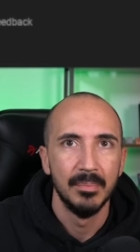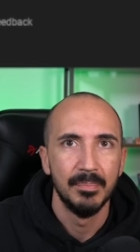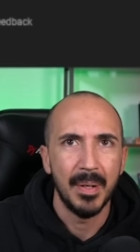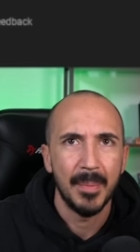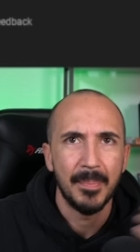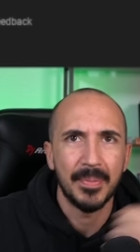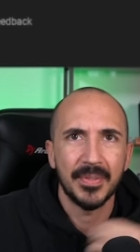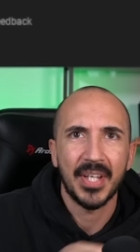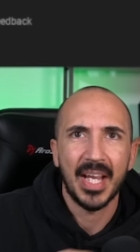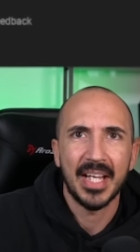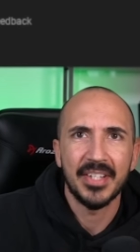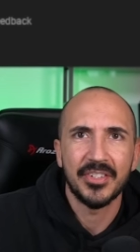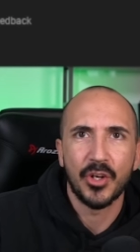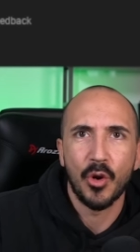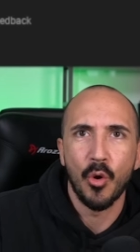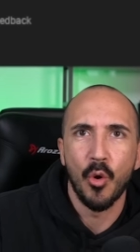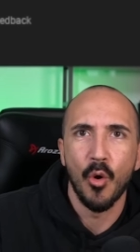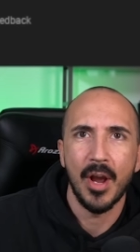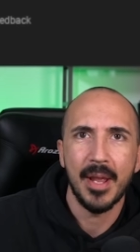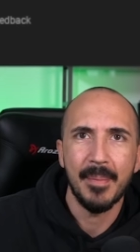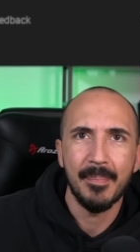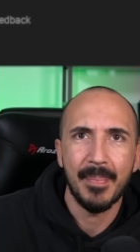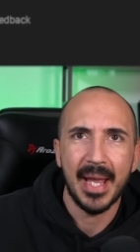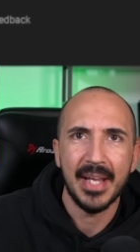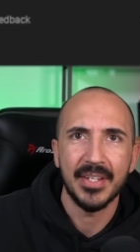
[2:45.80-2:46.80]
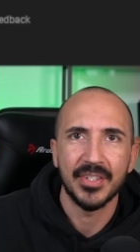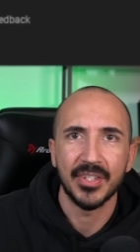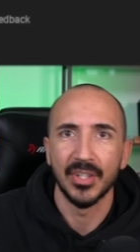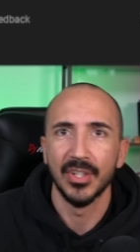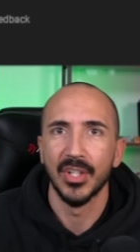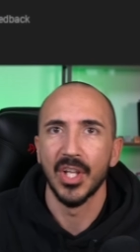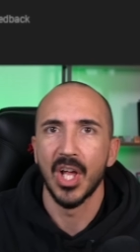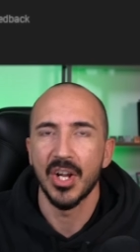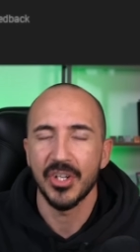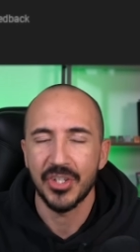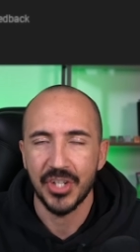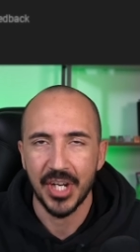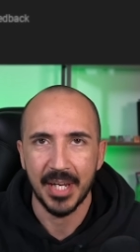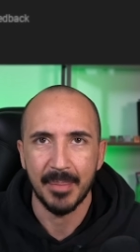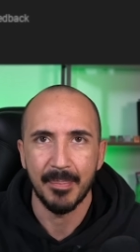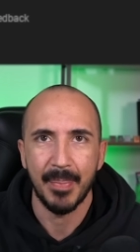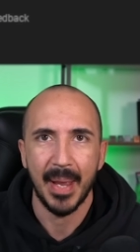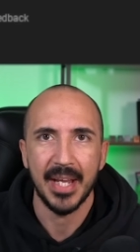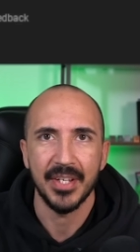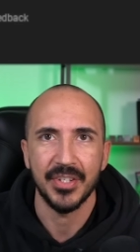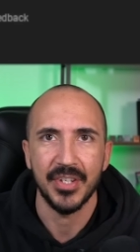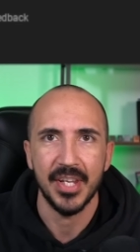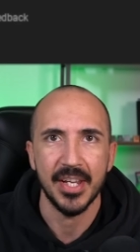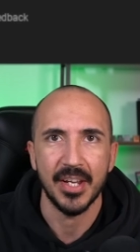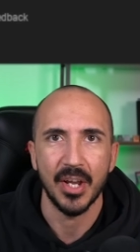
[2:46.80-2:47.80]
But besides Coinbase launching
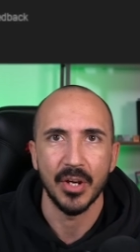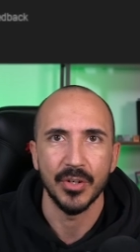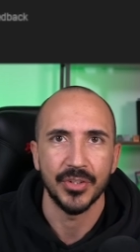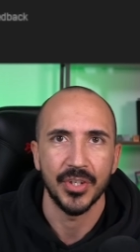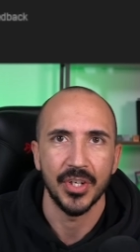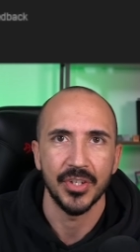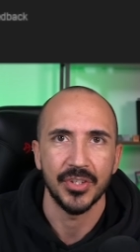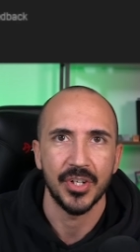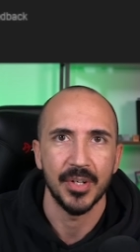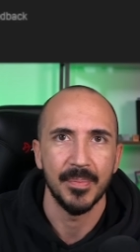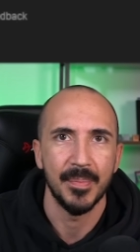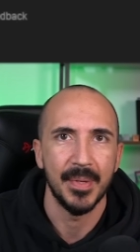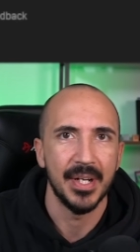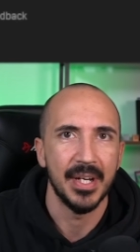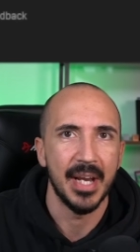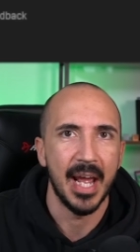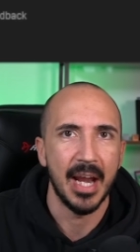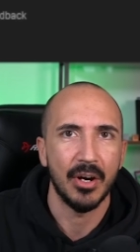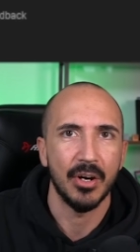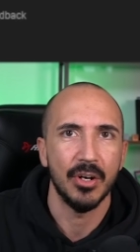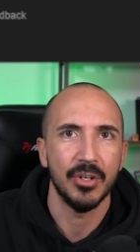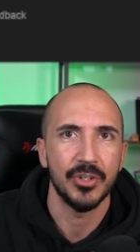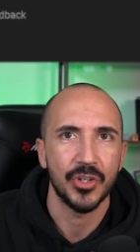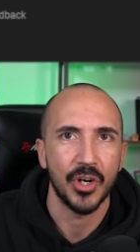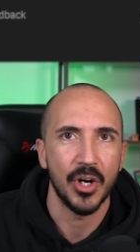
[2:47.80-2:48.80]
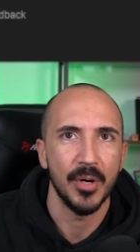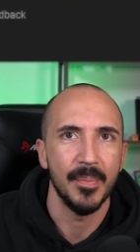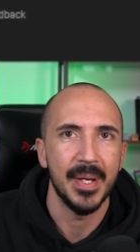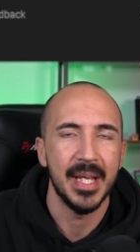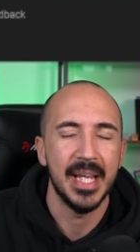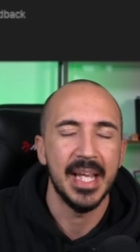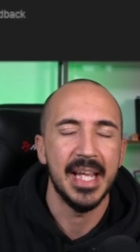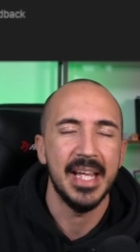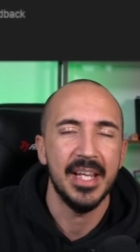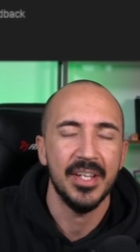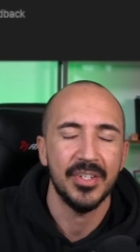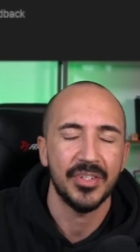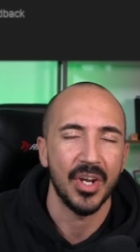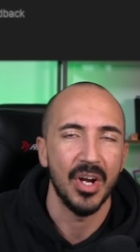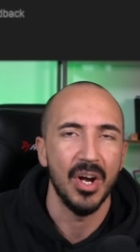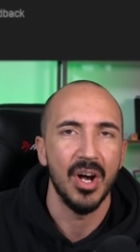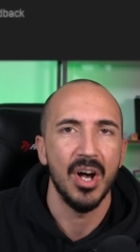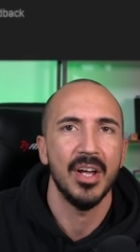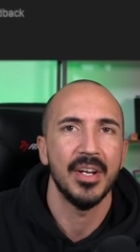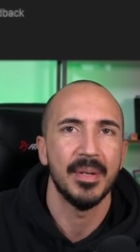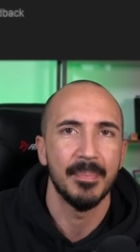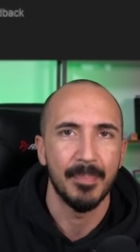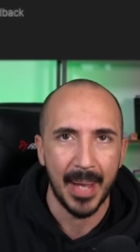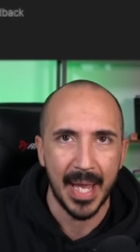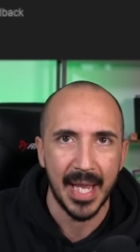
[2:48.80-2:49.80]
Base ecosystem and Aerodrome is
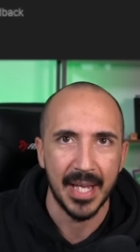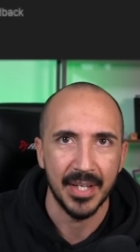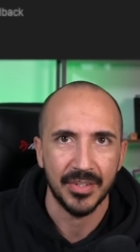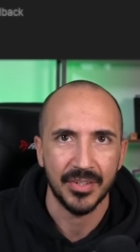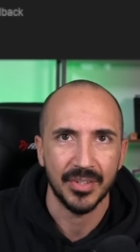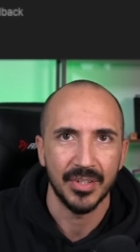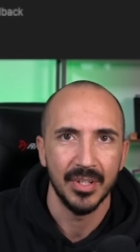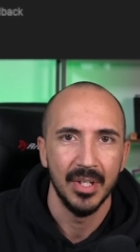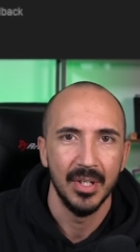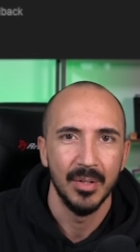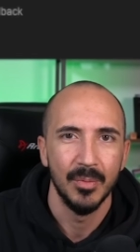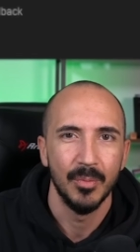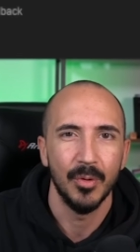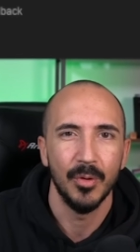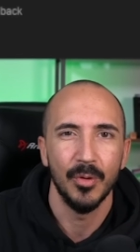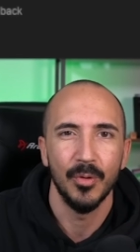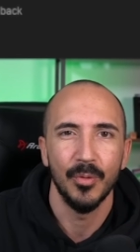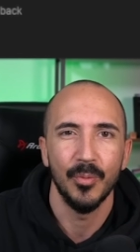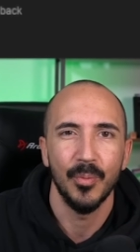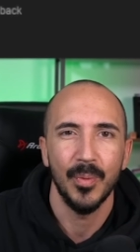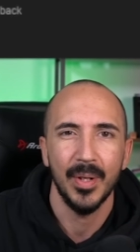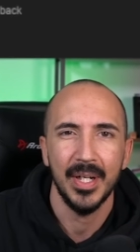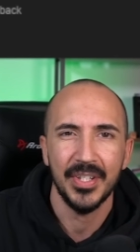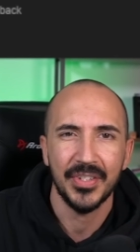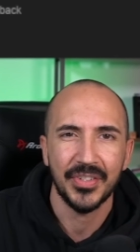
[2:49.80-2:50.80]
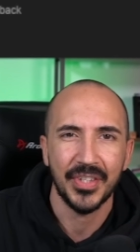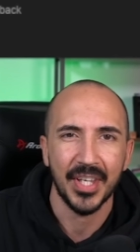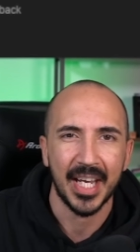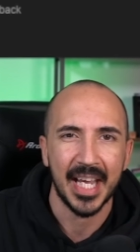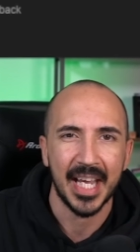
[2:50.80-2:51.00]
on Base, well, what is the